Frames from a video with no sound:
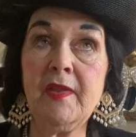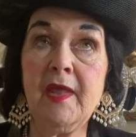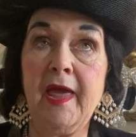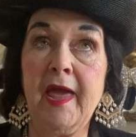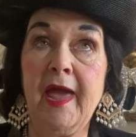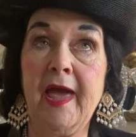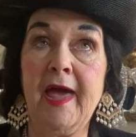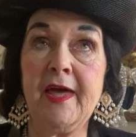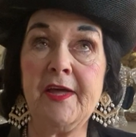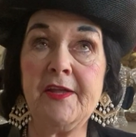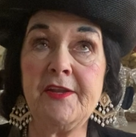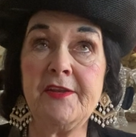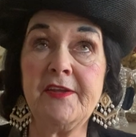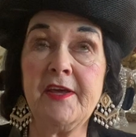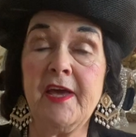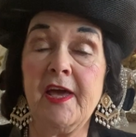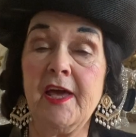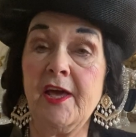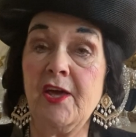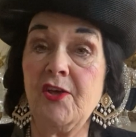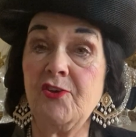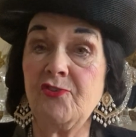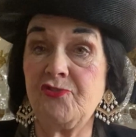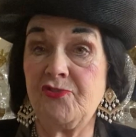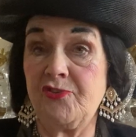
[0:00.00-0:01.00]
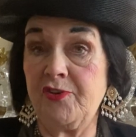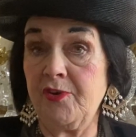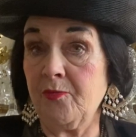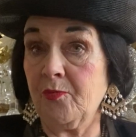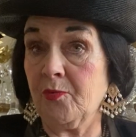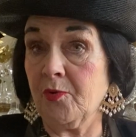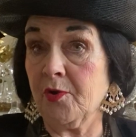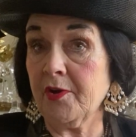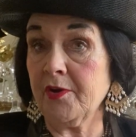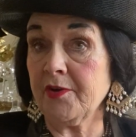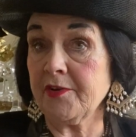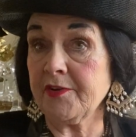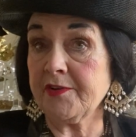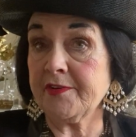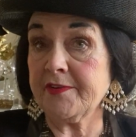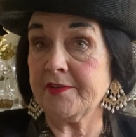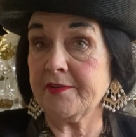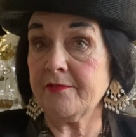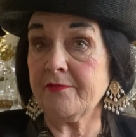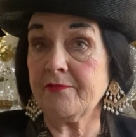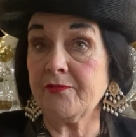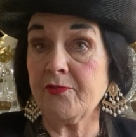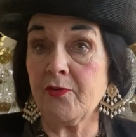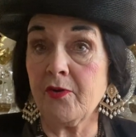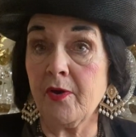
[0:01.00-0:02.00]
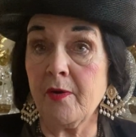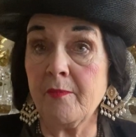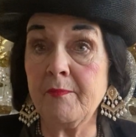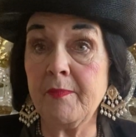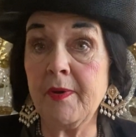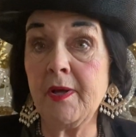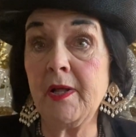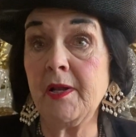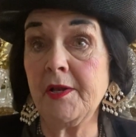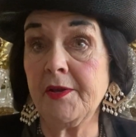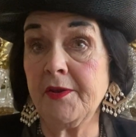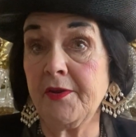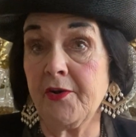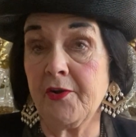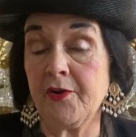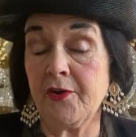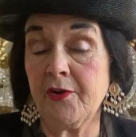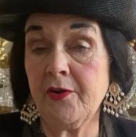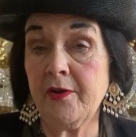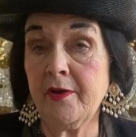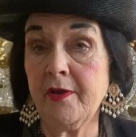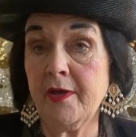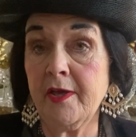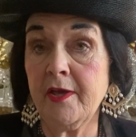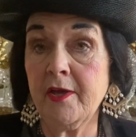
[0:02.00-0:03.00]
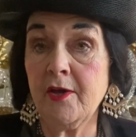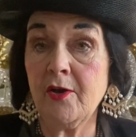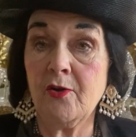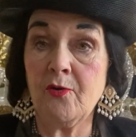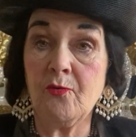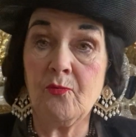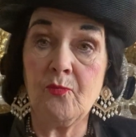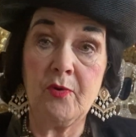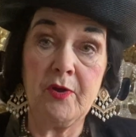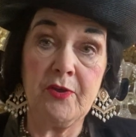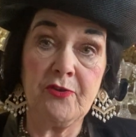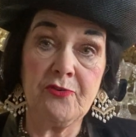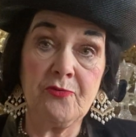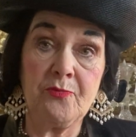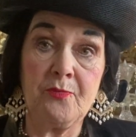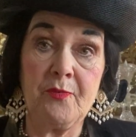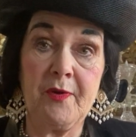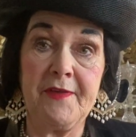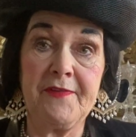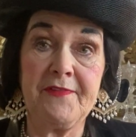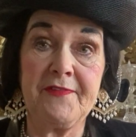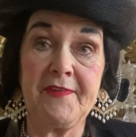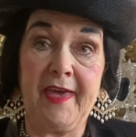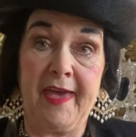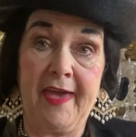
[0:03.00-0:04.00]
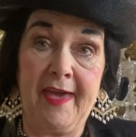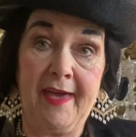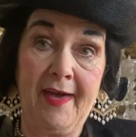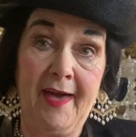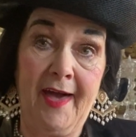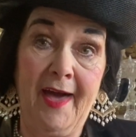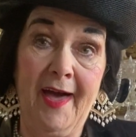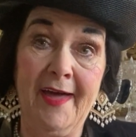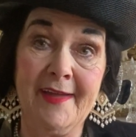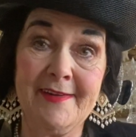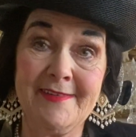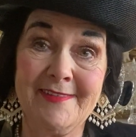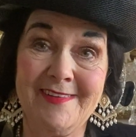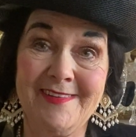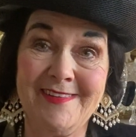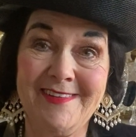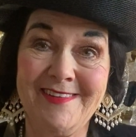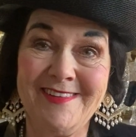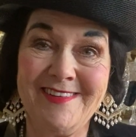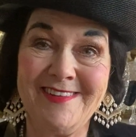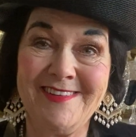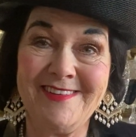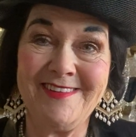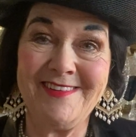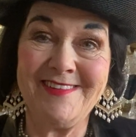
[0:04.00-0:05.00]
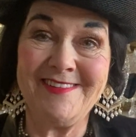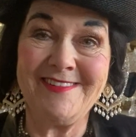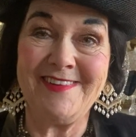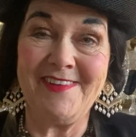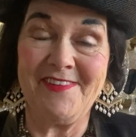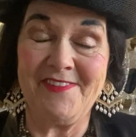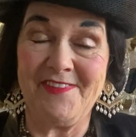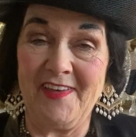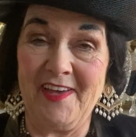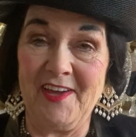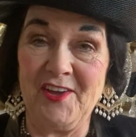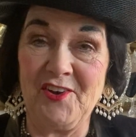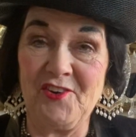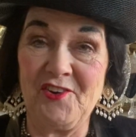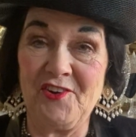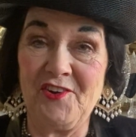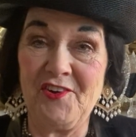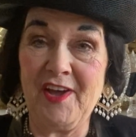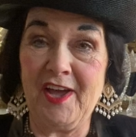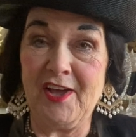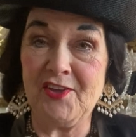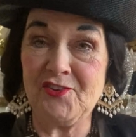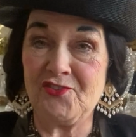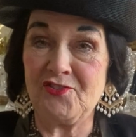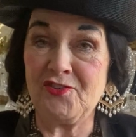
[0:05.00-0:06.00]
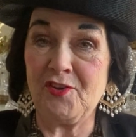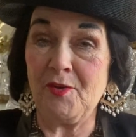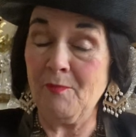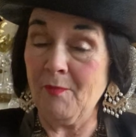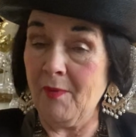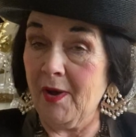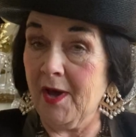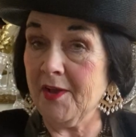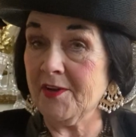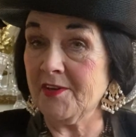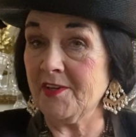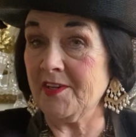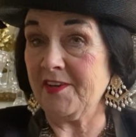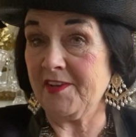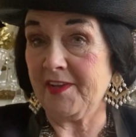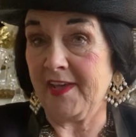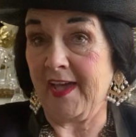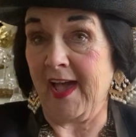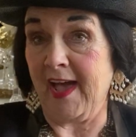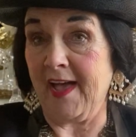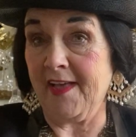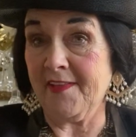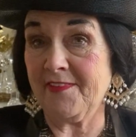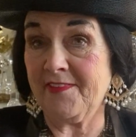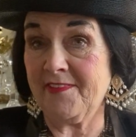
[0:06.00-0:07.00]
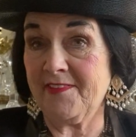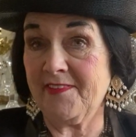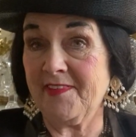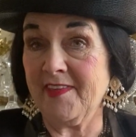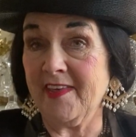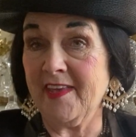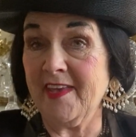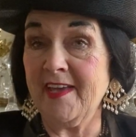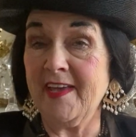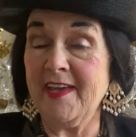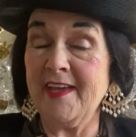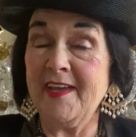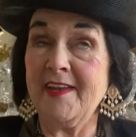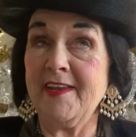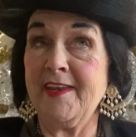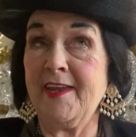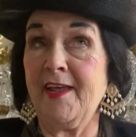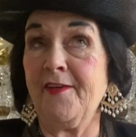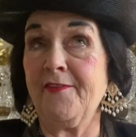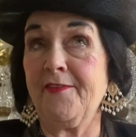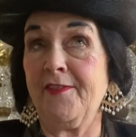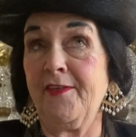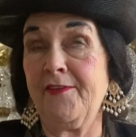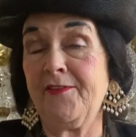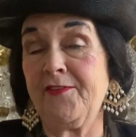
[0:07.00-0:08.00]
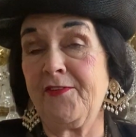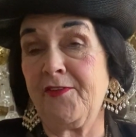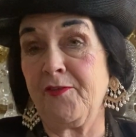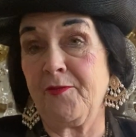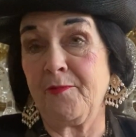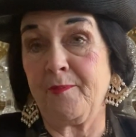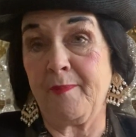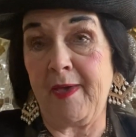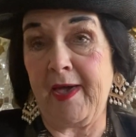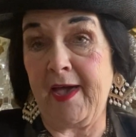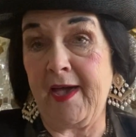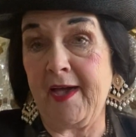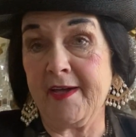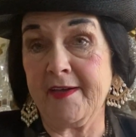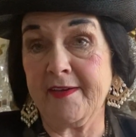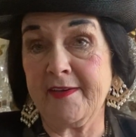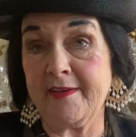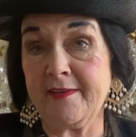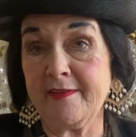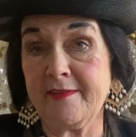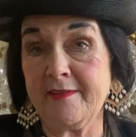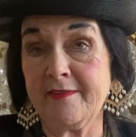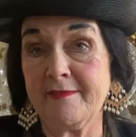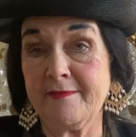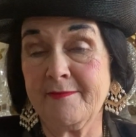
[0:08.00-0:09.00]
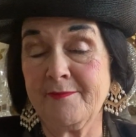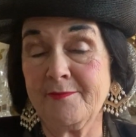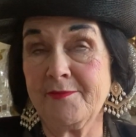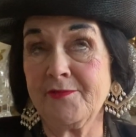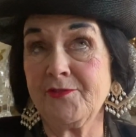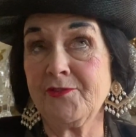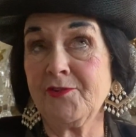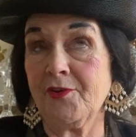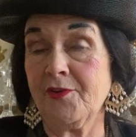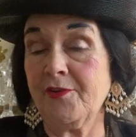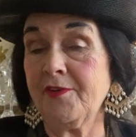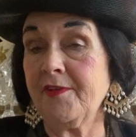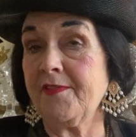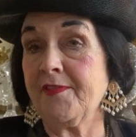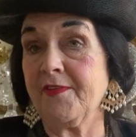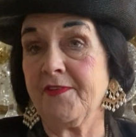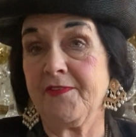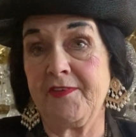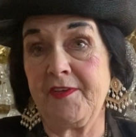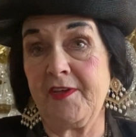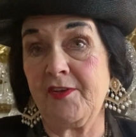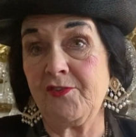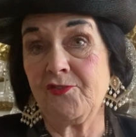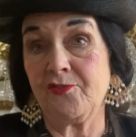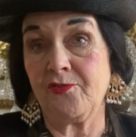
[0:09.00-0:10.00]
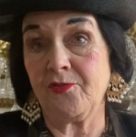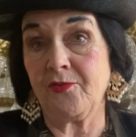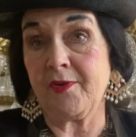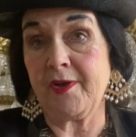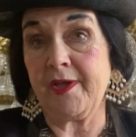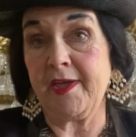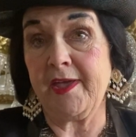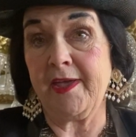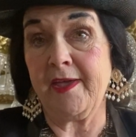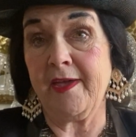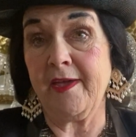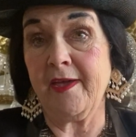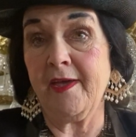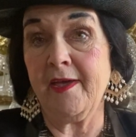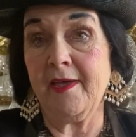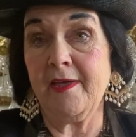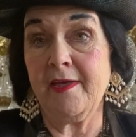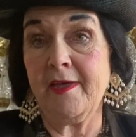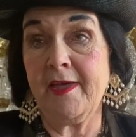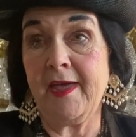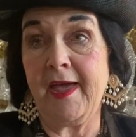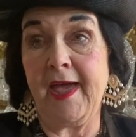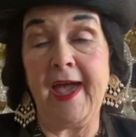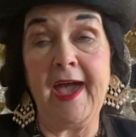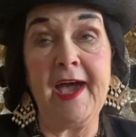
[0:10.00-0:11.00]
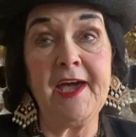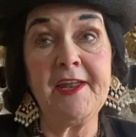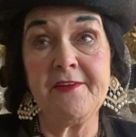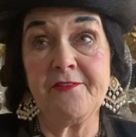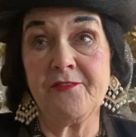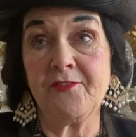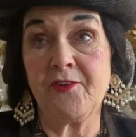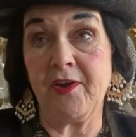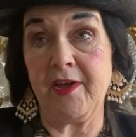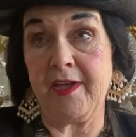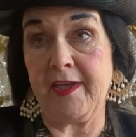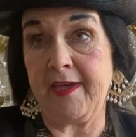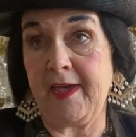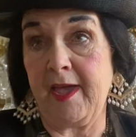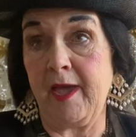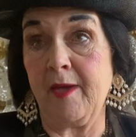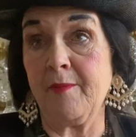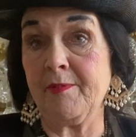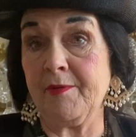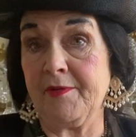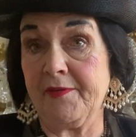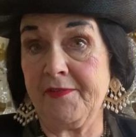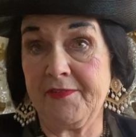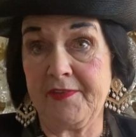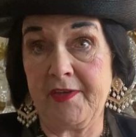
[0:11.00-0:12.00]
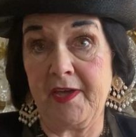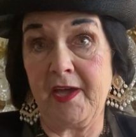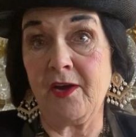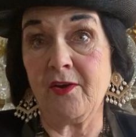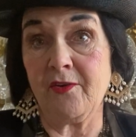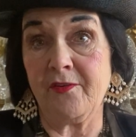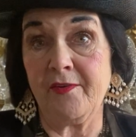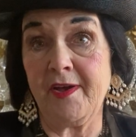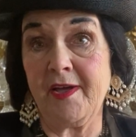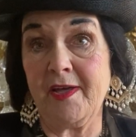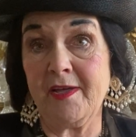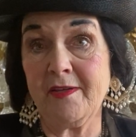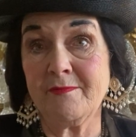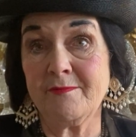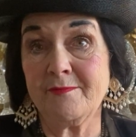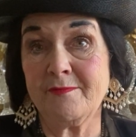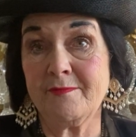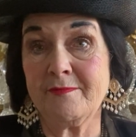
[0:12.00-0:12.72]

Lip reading: and she worked for a Milner, which was a hat designer, and she modeled hats. Now this is back turn of the century, Anne of Green Gables era,